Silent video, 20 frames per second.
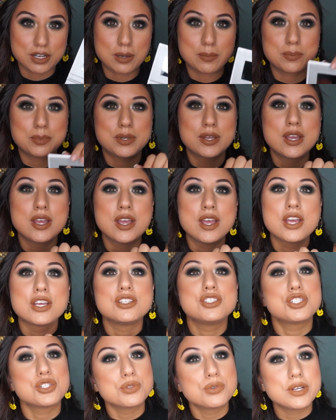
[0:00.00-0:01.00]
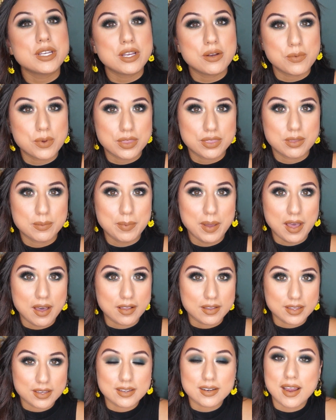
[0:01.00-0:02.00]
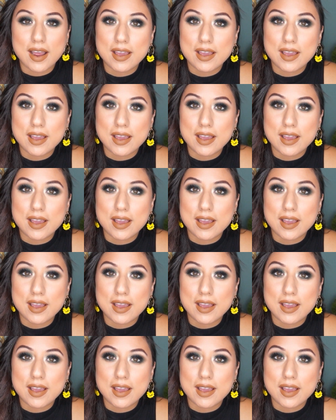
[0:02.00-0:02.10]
up doing with the palette.